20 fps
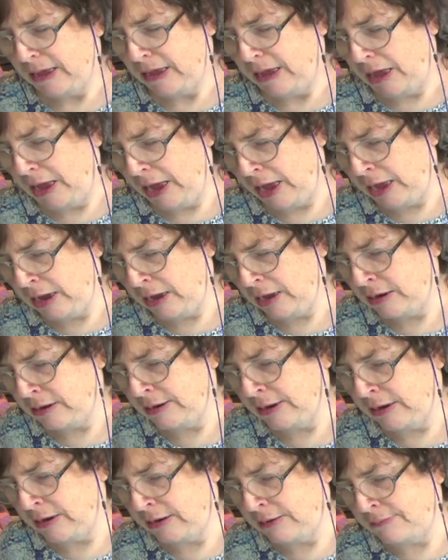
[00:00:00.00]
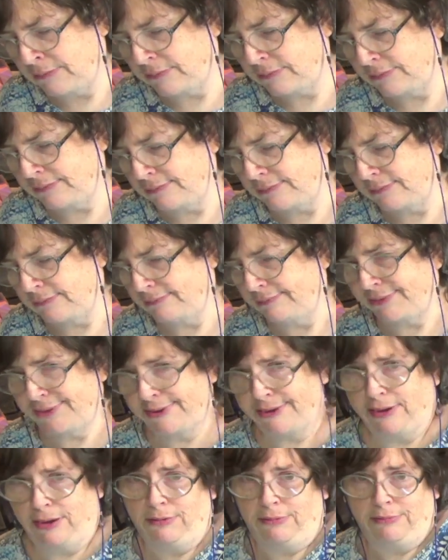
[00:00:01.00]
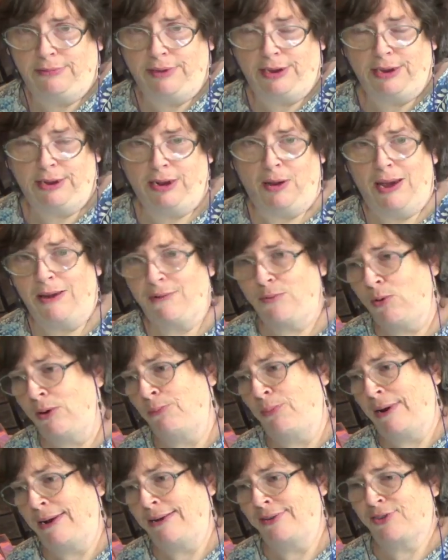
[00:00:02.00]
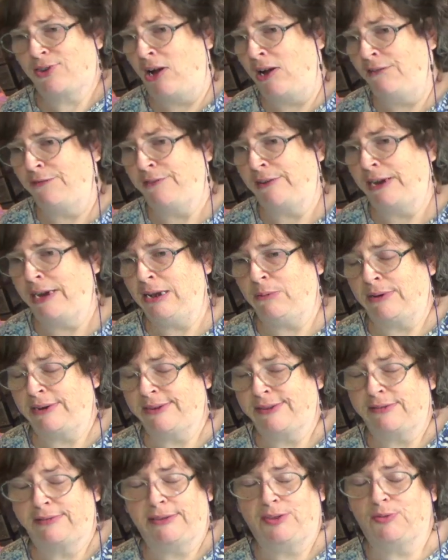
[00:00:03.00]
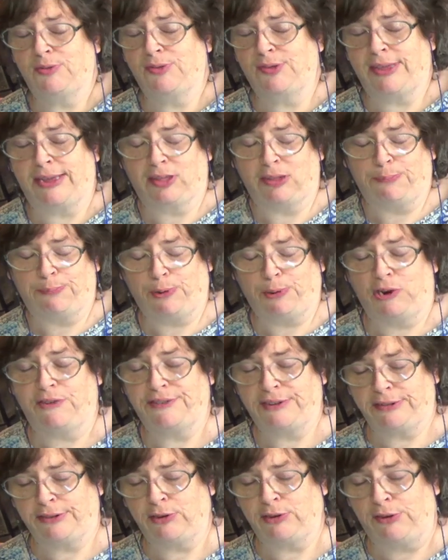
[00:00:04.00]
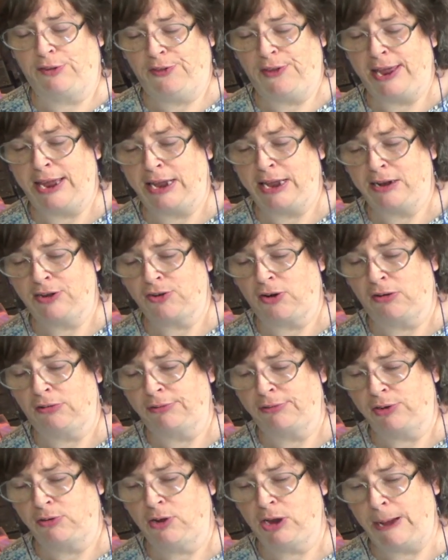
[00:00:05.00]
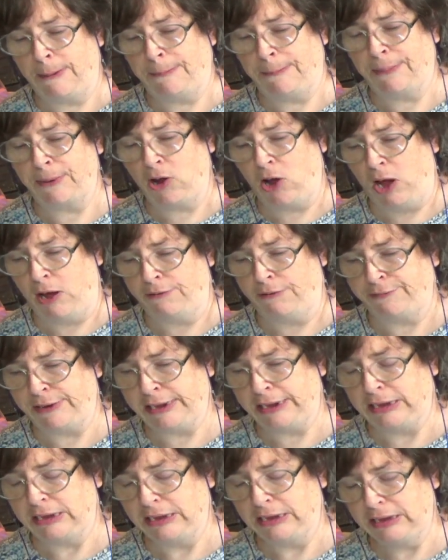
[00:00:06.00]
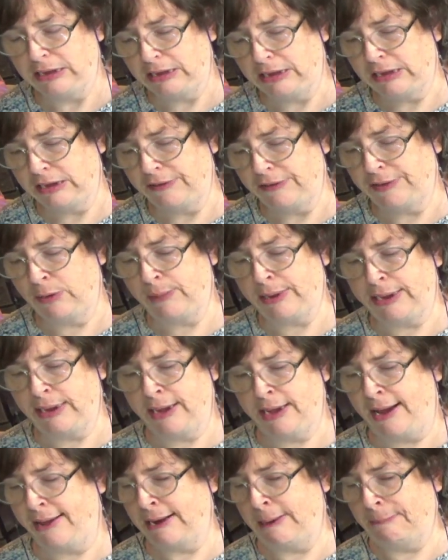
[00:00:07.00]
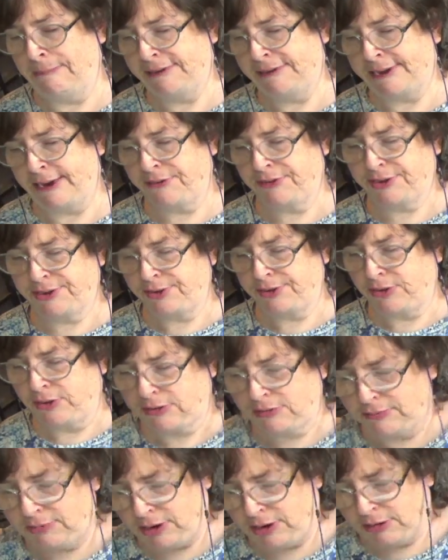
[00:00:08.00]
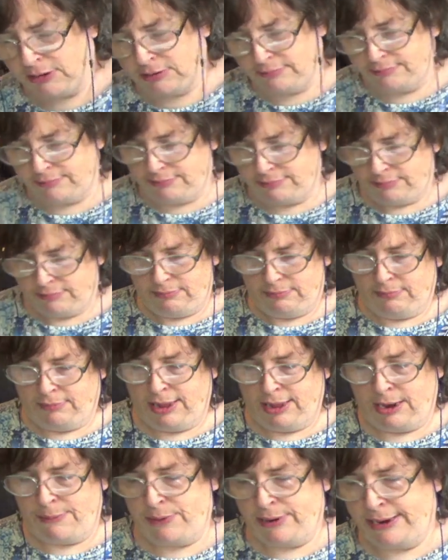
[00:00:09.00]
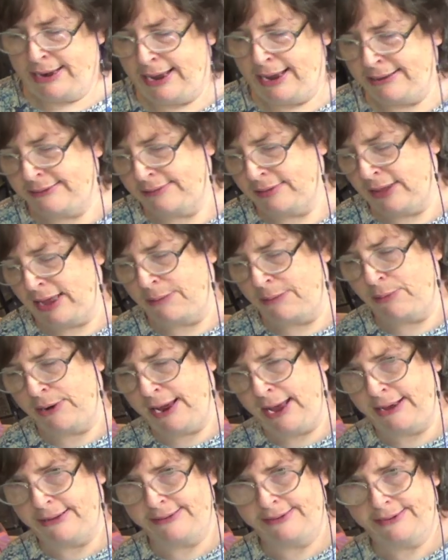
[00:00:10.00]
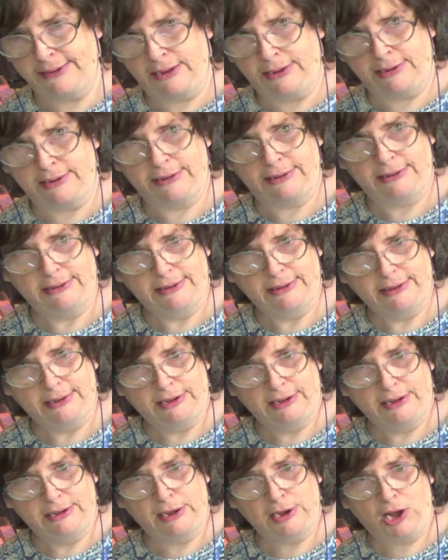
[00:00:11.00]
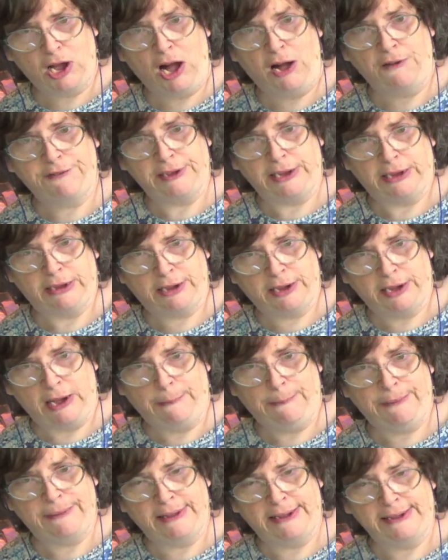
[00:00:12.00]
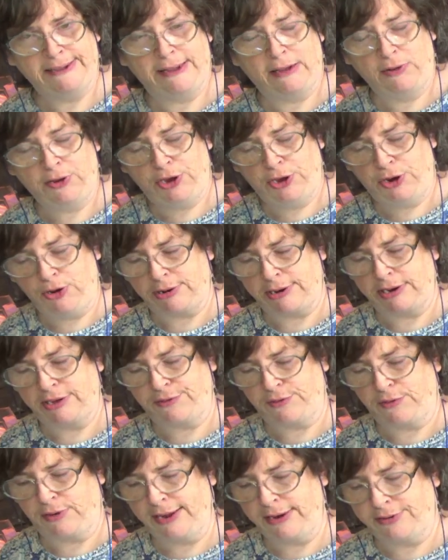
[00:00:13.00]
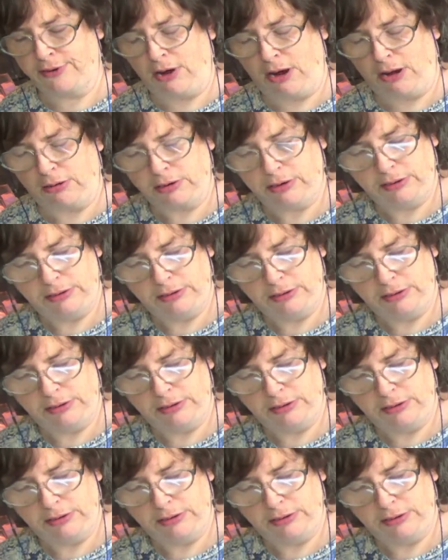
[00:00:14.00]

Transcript: And so, you know, everyone brings coffee anyway. So this was like the perfect little thing to our little cup of coffee that we got upstairs, because our library has a coffee cup, and they sell Keurigs for like a dollar.